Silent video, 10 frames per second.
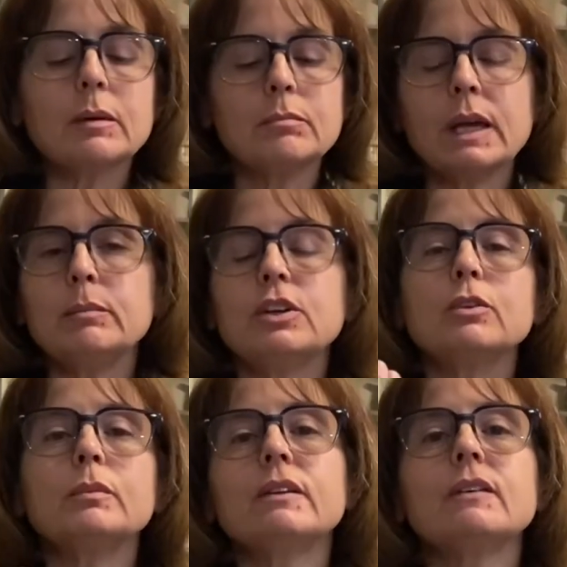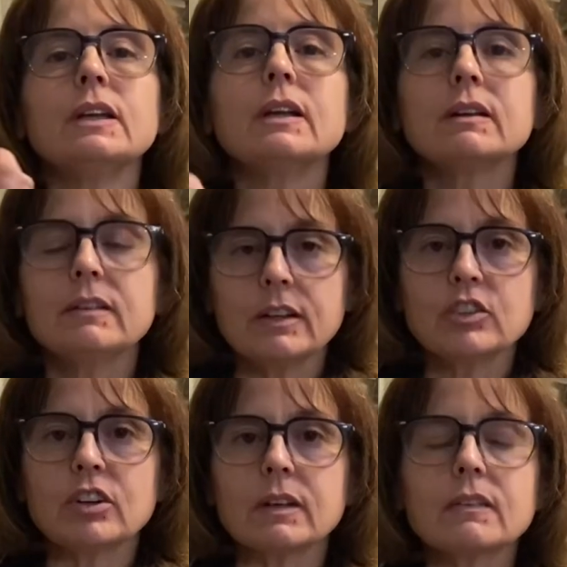Maybe you're missing
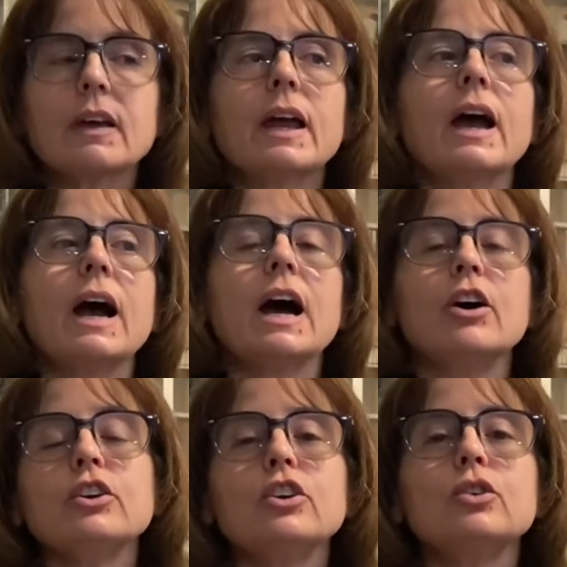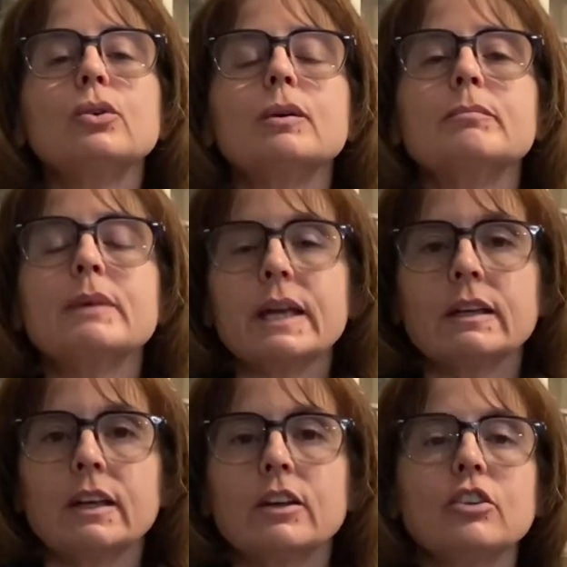digits. How do you
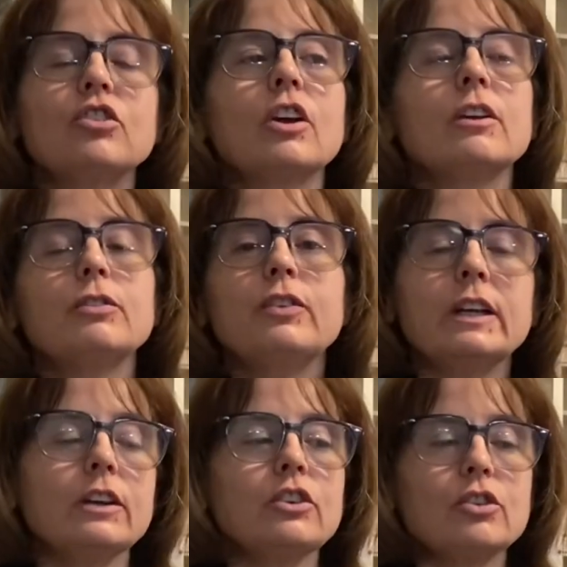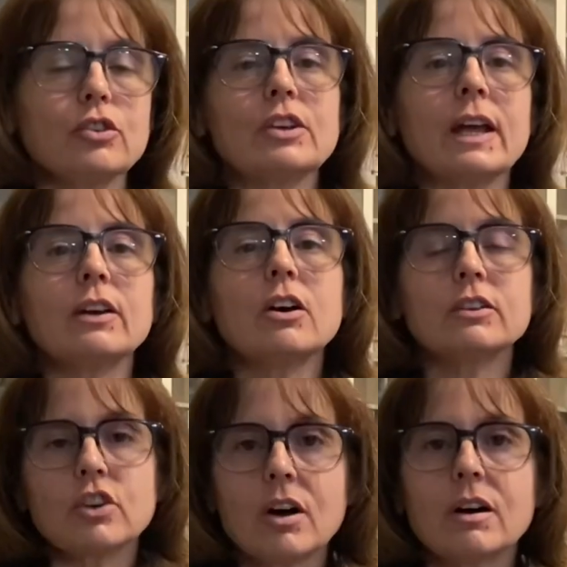manage feeding your snake on
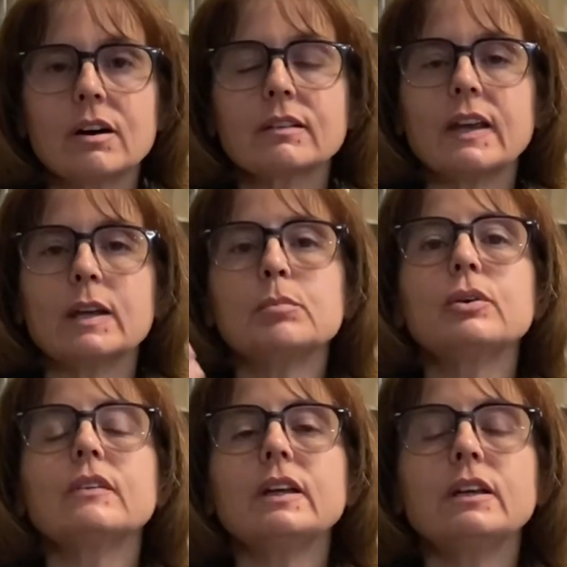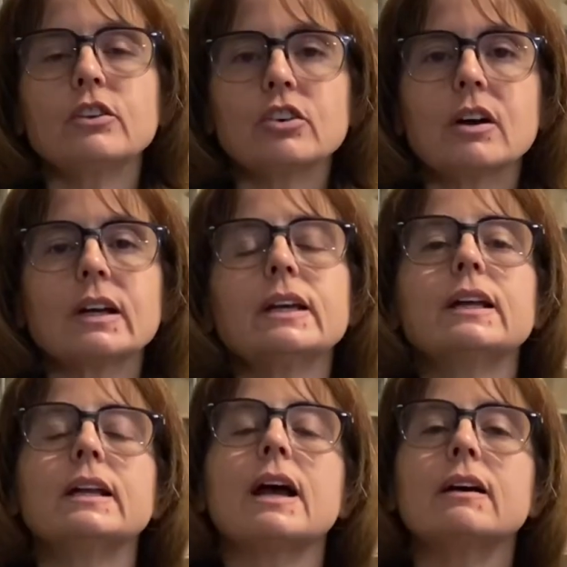tongs and presenting a target
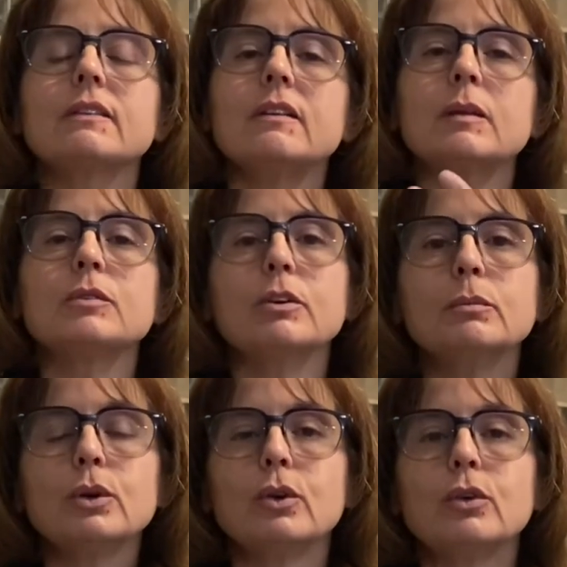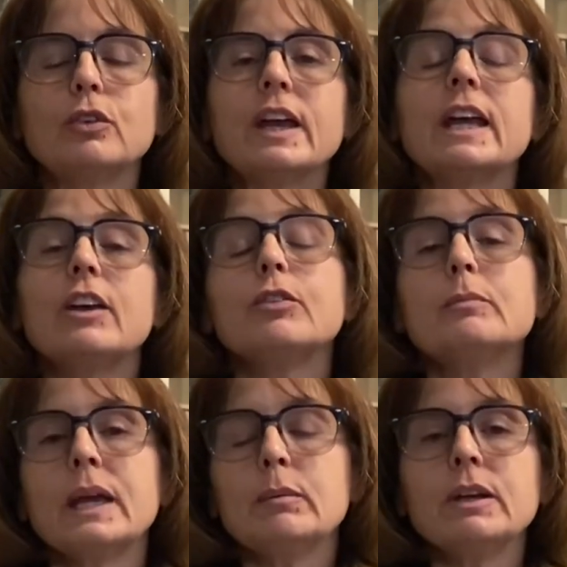and asking them to move if
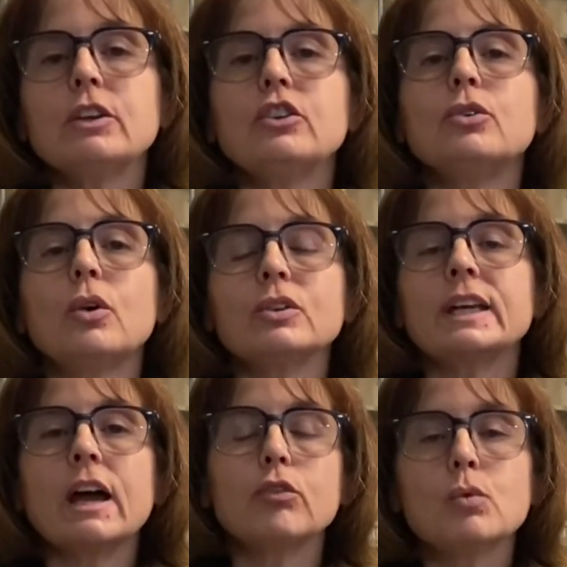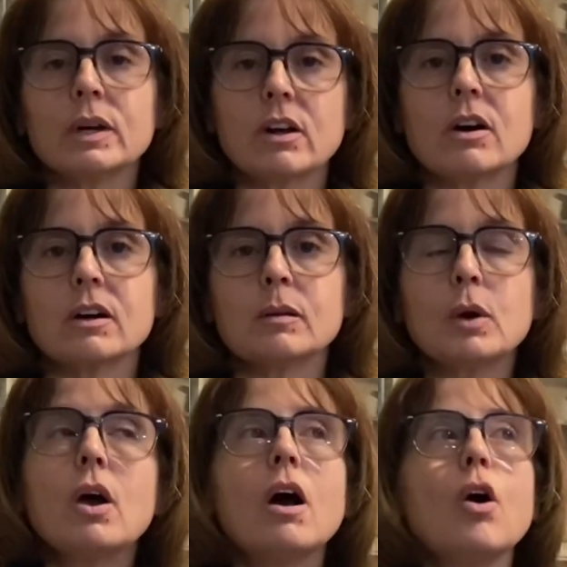maybe you only have one
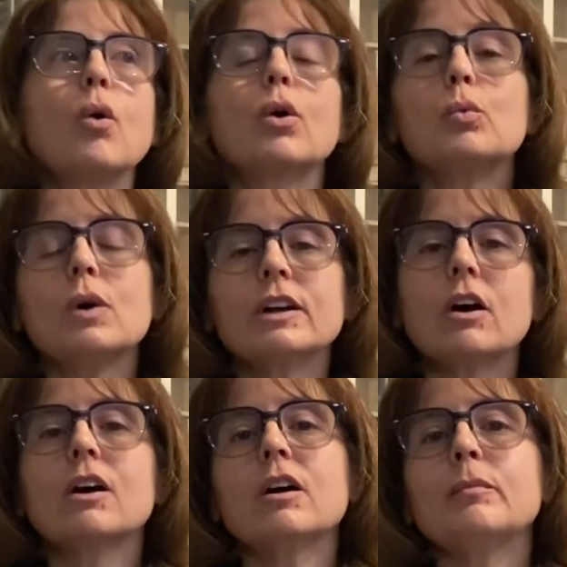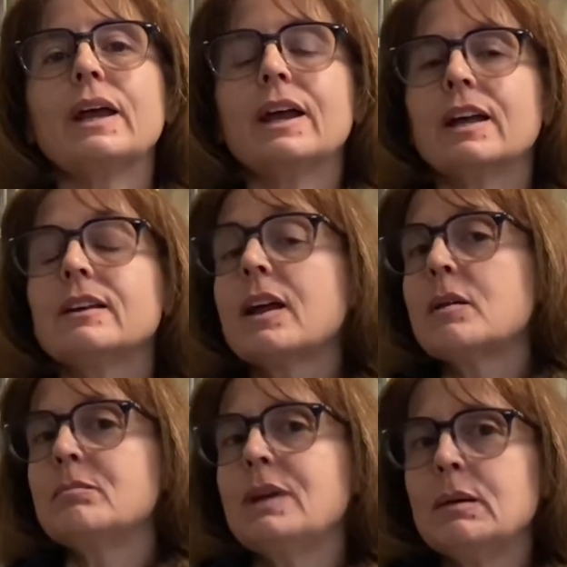arm and
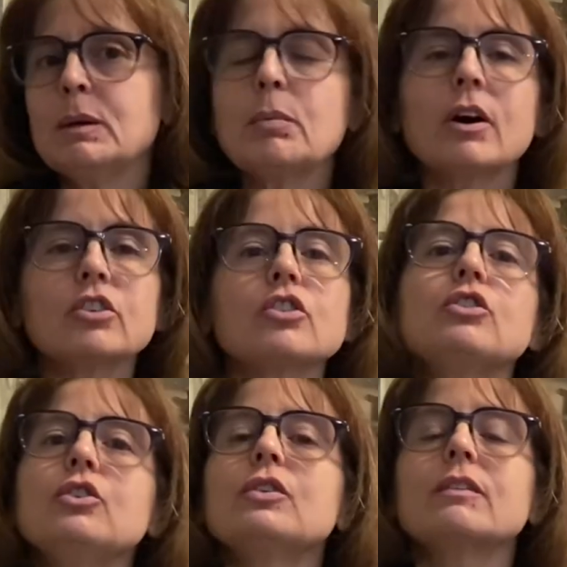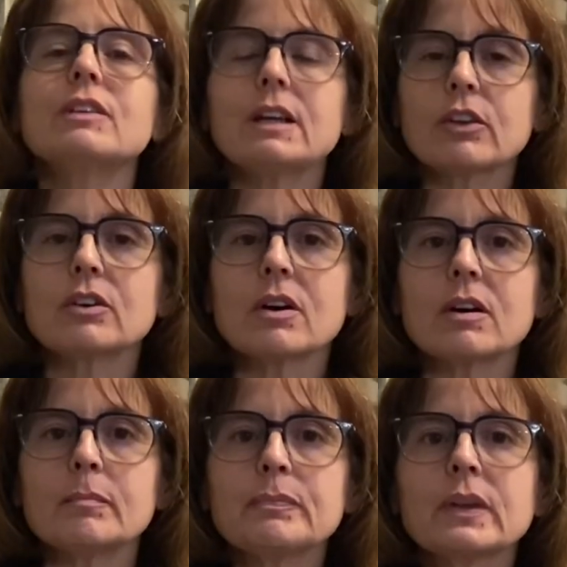maybe partial use of the other arm?
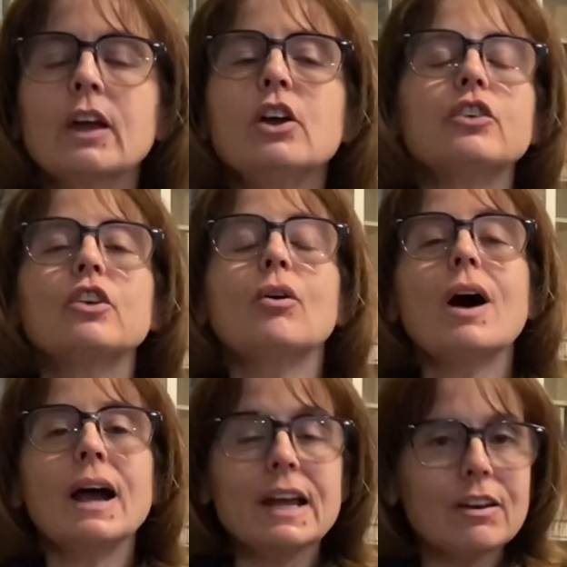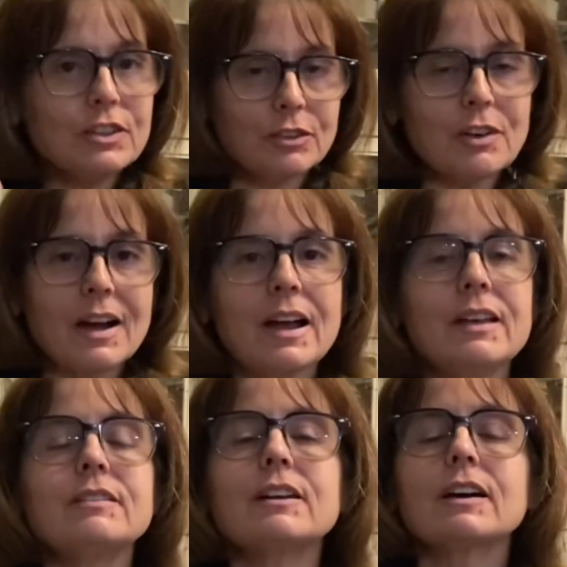So I have
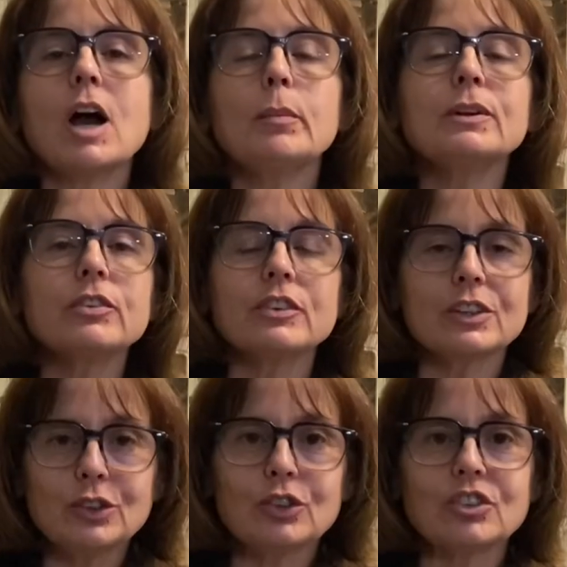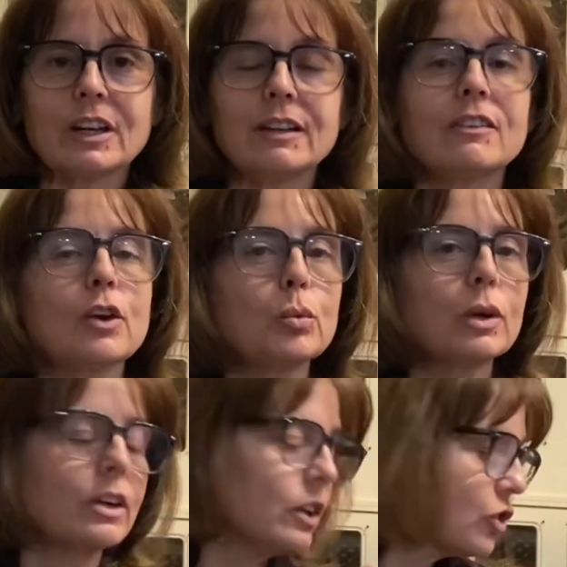devised a couple of solutions that we're
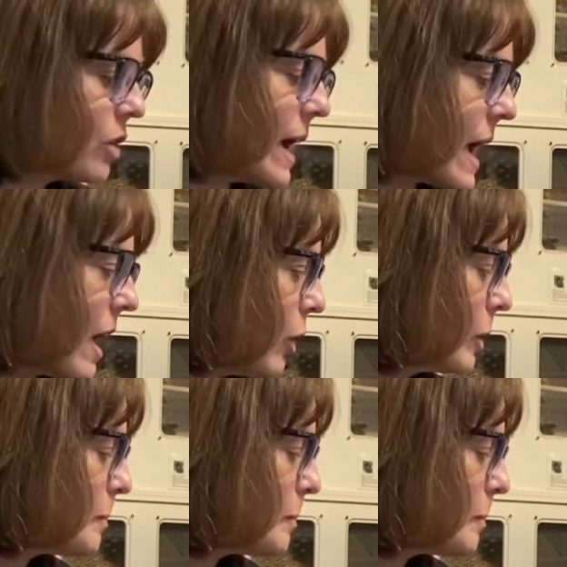going to try out.